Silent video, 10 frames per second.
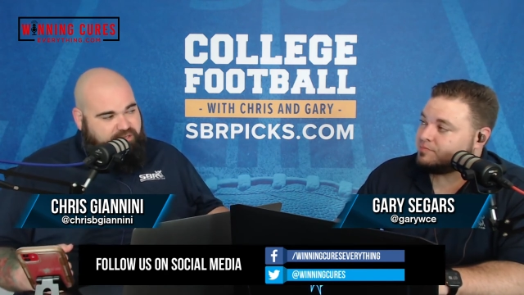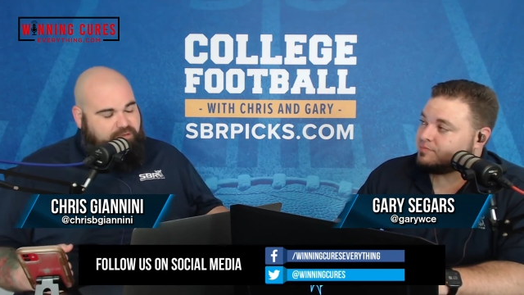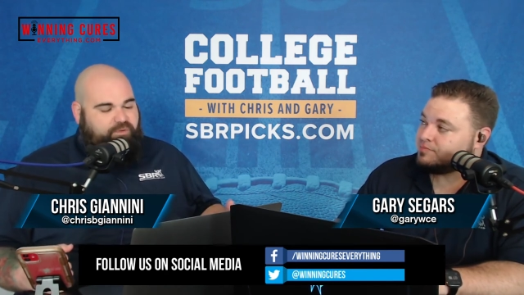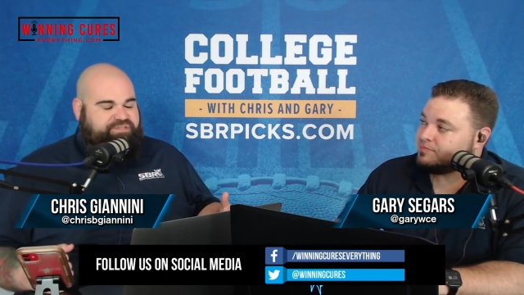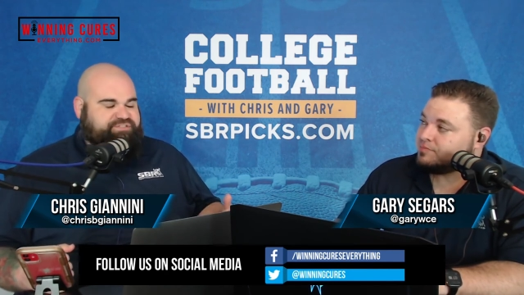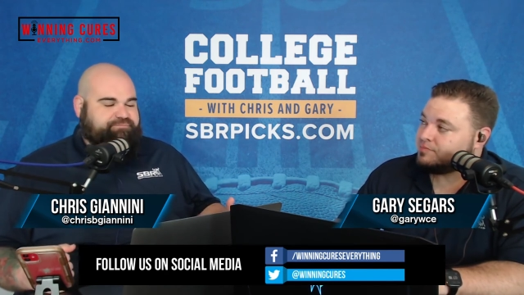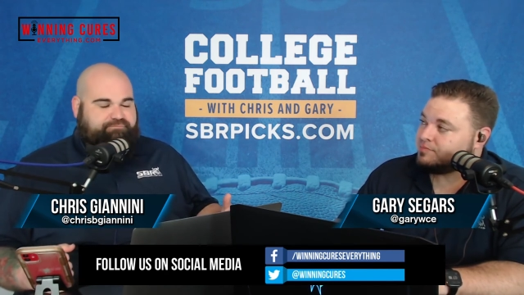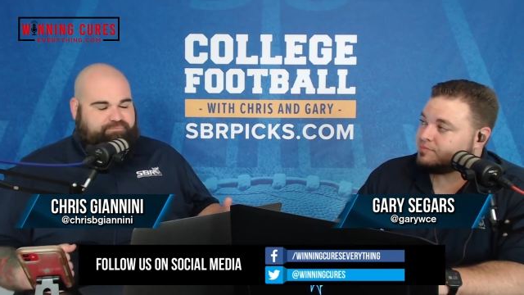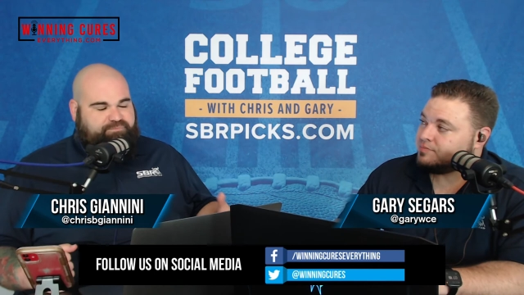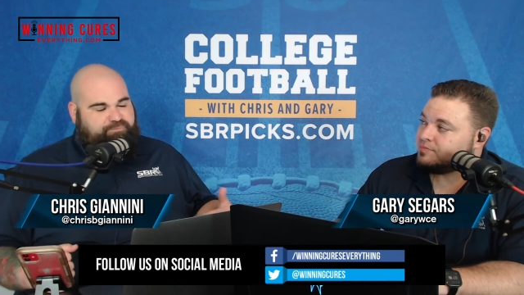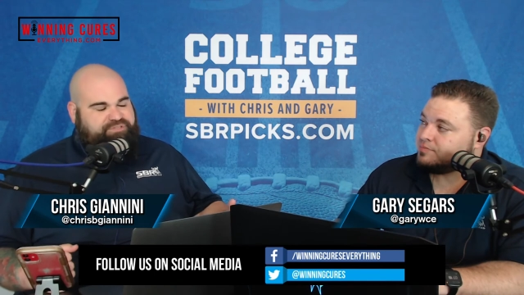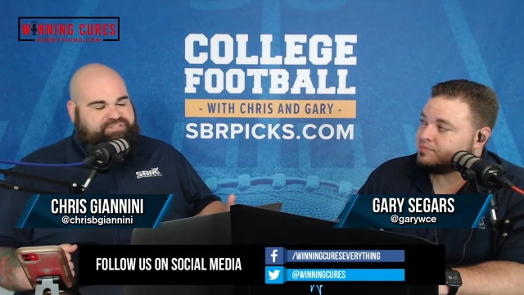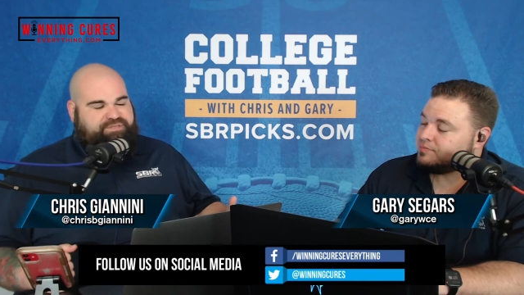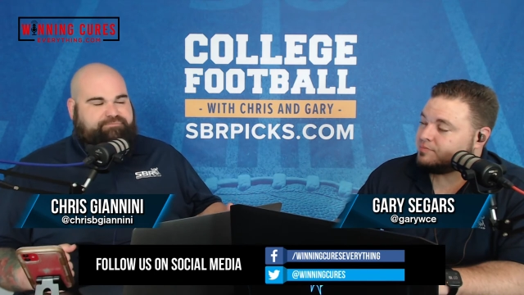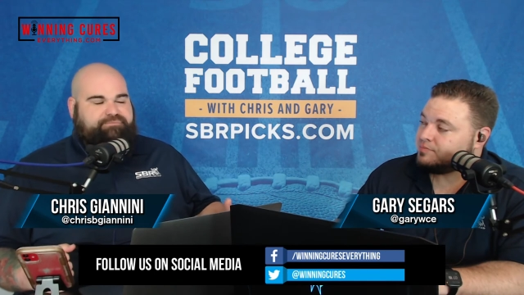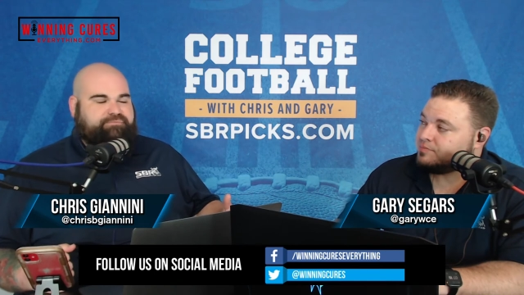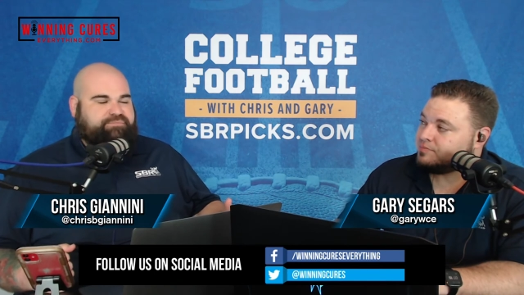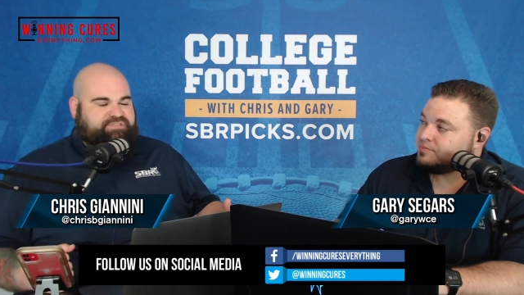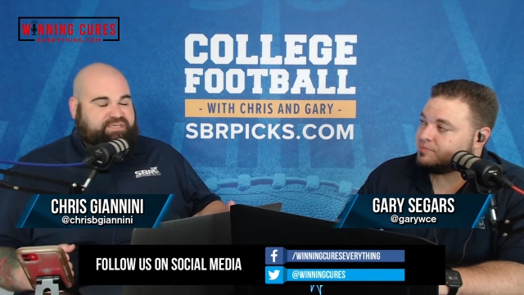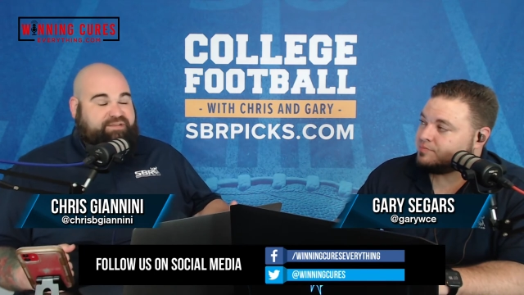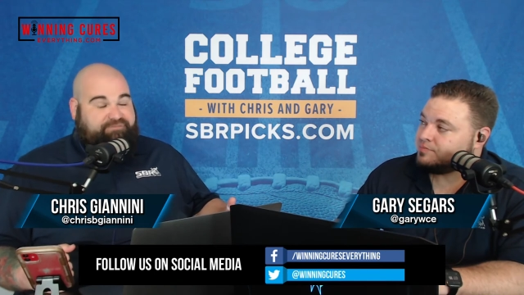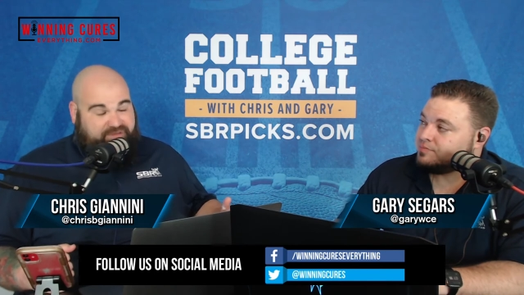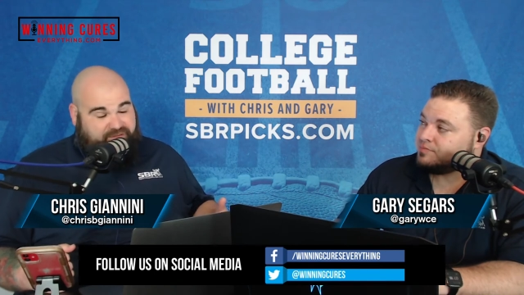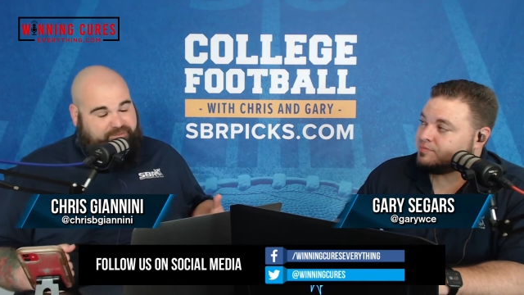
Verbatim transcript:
Speaker 1: which puts them significantly